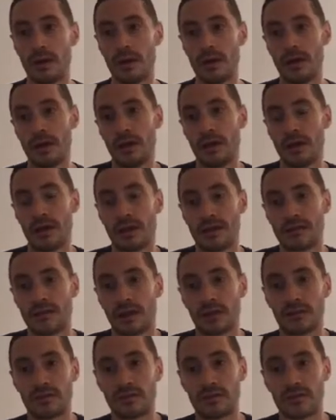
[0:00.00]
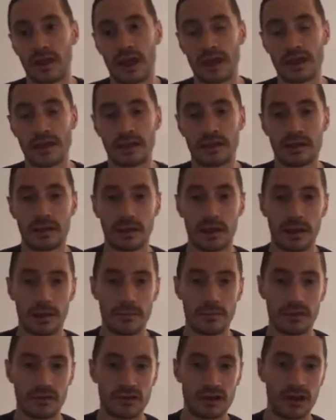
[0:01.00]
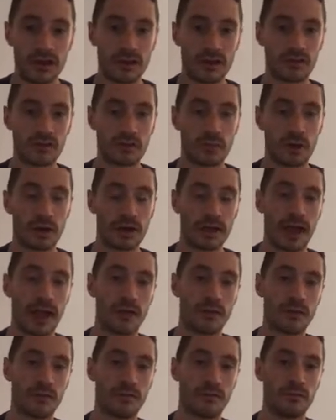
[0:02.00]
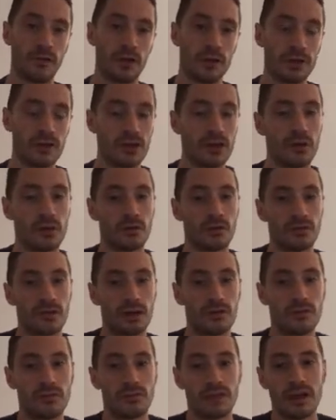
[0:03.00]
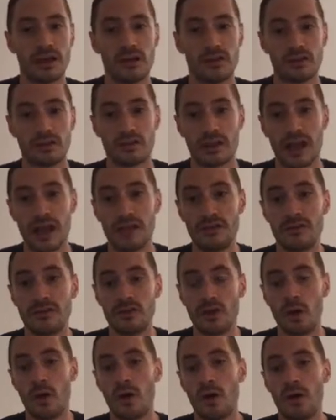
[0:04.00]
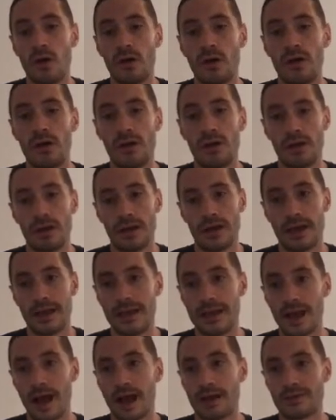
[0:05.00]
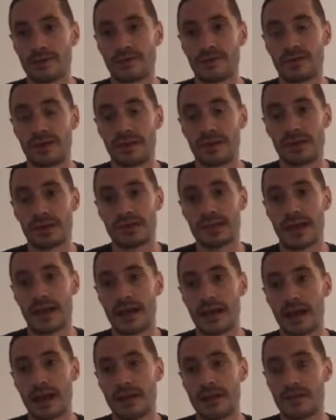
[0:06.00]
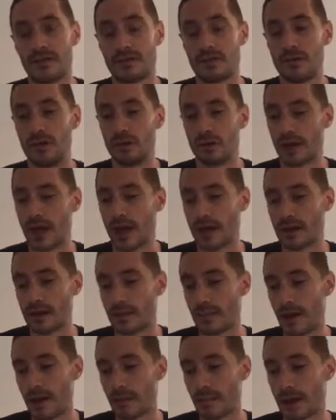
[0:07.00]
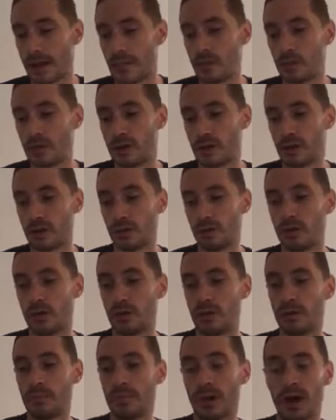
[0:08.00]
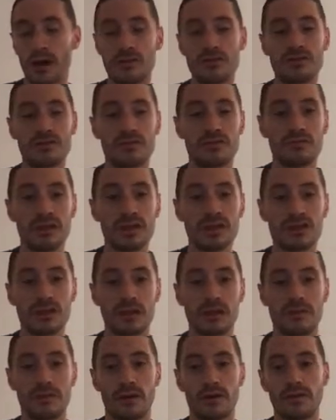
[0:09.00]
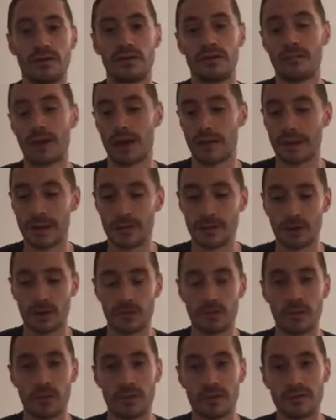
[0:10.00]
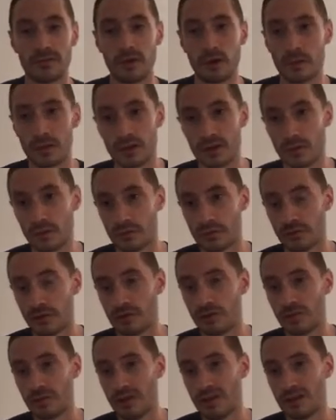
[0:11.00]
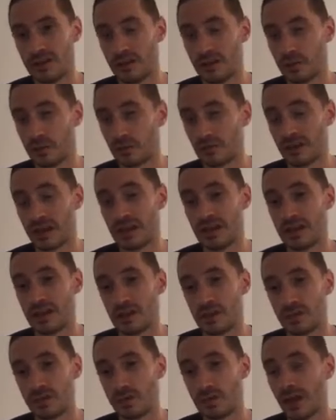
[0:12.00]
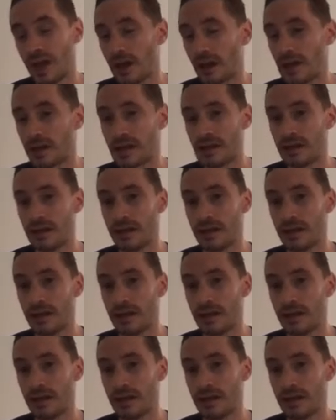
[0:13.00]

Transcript: you know, it doesn't take a genius to work out that following you on social media just is not enough in this day and age. If you look at the amount of people that your posts are reaching versus the amount of people that are probably following you on social media, you'll see that if you're lucky,